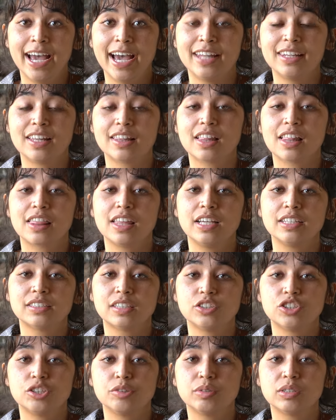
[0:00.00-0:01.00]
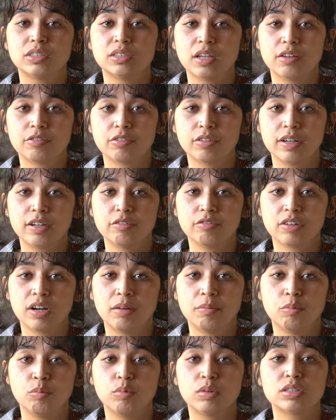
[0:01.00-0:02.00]
and that the things that she was suffering
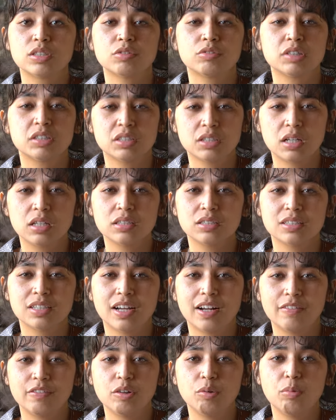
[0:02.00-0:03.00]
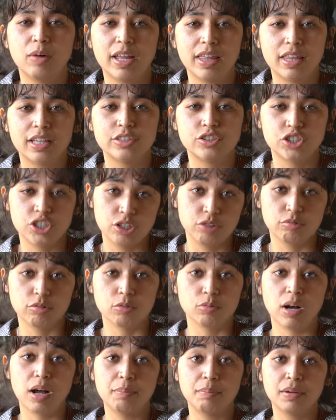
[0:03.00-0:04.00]
from was a result of the way that she
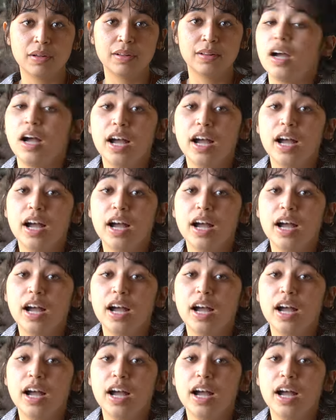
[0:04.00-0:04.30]
grew up.